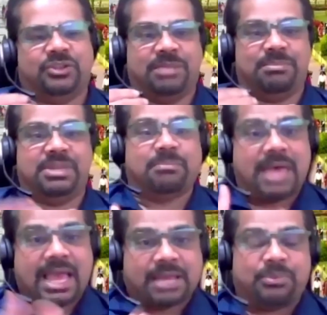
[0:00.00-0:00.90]
You can be the
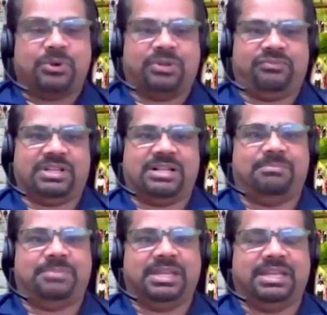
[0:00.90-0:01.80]
backbone of a
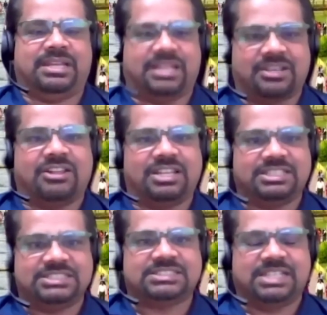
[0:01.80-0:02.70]
company,
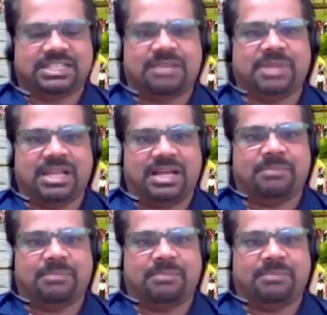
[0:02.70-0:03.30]
technologies that are coming up,